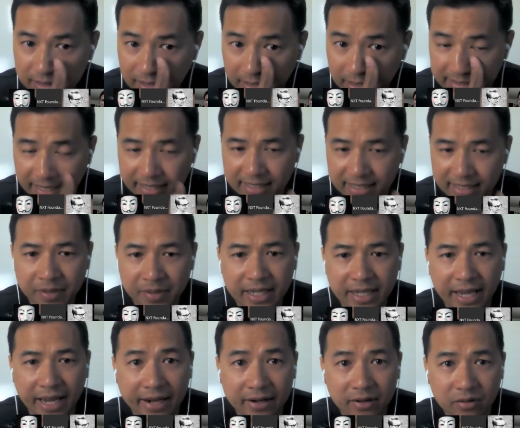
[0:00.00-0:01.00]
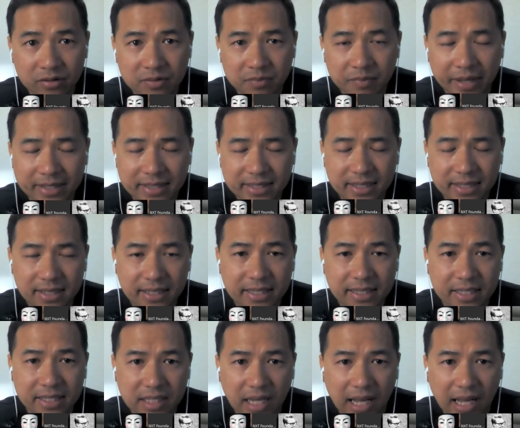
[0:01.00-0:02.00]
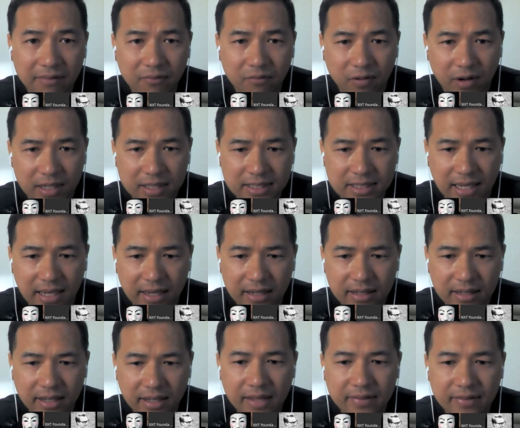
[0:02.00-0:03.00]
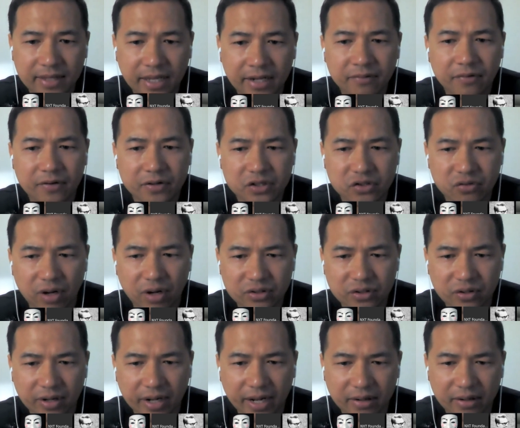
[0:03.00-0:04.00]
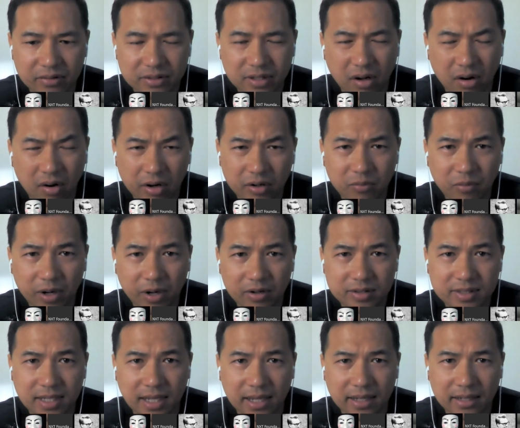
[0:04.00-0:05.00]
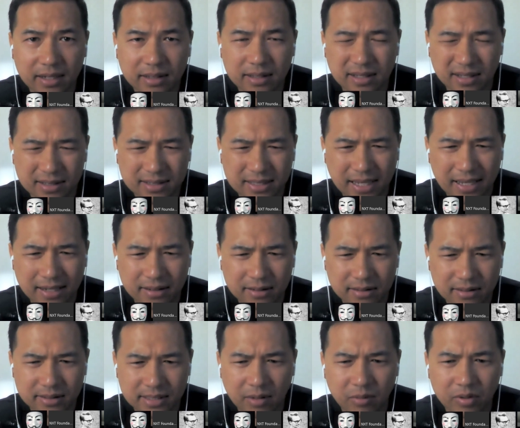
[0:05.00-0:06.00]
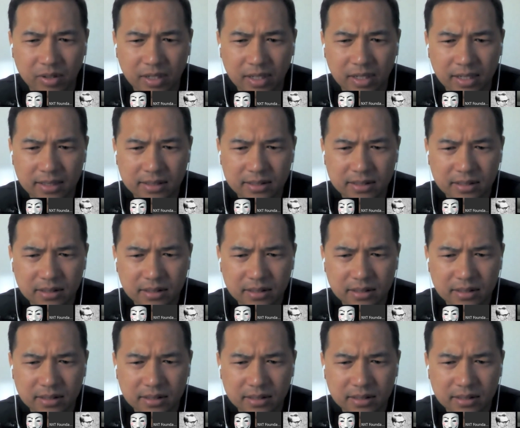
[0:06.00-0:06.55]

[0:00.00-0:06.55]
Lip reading: tech committee handles basically the software side, and the infrastructure handles the hardware side. Is that what it is?